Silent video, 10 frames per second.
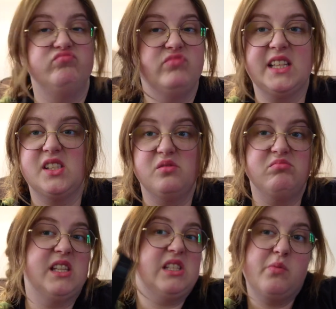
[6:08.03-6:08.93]
That's
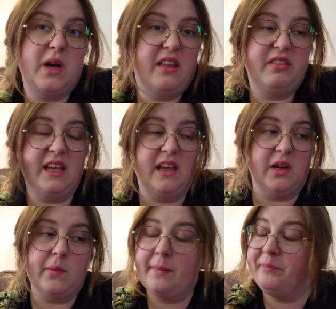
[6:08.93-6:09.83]
that's what I think
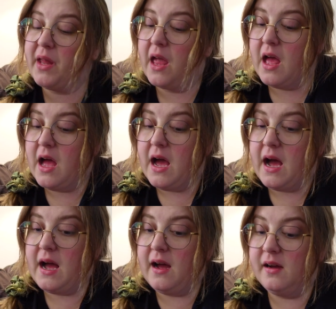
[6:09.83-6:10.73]
anyway.
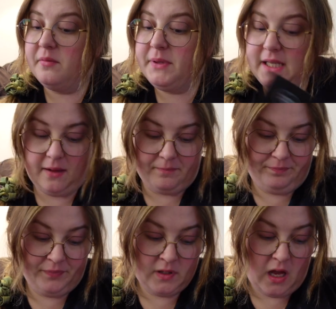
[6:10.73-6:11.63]
Um, but yeah,
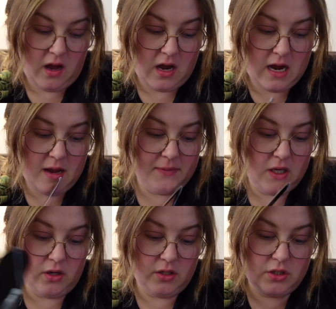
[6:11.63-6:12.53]
I'm
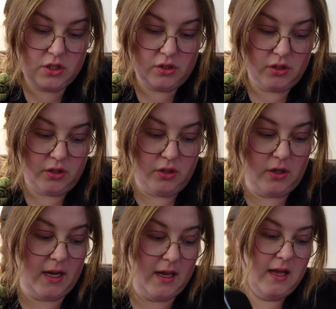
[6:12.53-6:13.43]
going
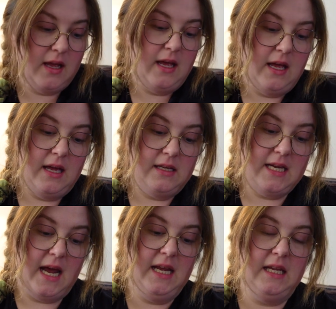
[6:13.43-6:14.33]
to
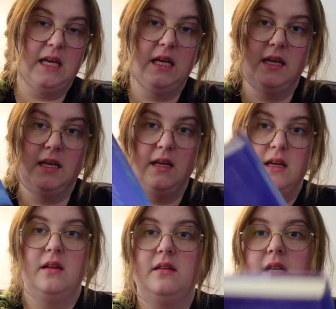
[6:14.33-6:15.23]
take
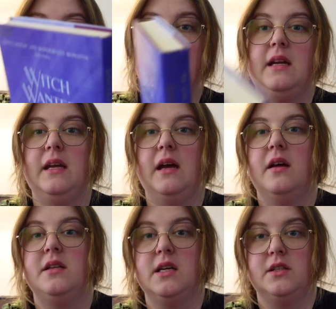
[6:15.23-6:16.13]
the
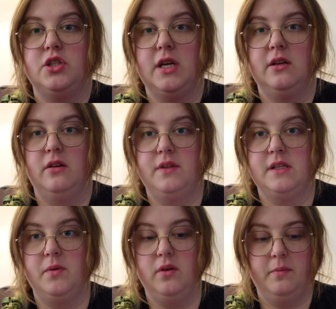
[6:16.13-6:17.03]
dust jacket off
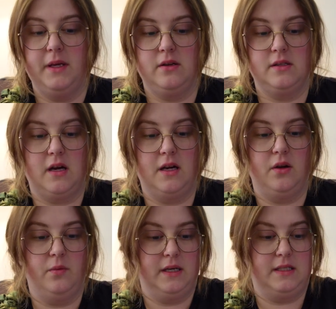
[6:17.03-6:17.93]
this book because I
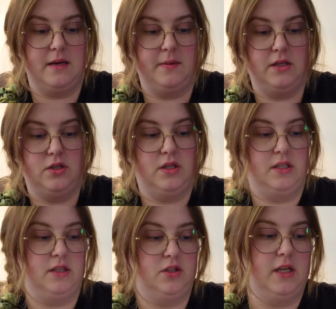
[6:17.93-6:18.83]
don't want to damage the
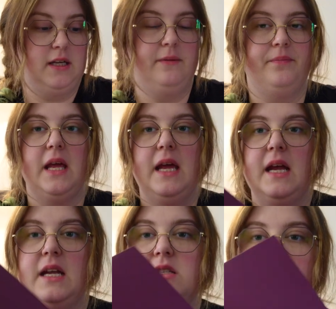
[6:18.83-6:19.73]
dust jacket.
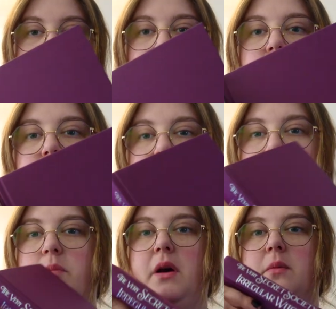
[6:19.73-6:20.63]
It is a
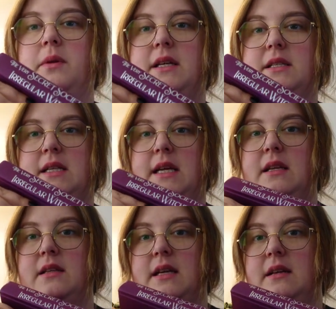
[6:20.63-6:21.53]
beautiful purple
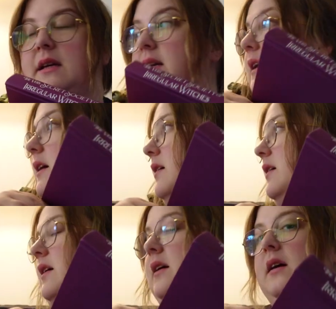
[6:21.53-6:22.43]
underneath and
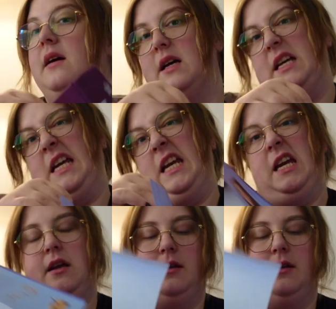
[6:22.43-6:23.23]
then eh.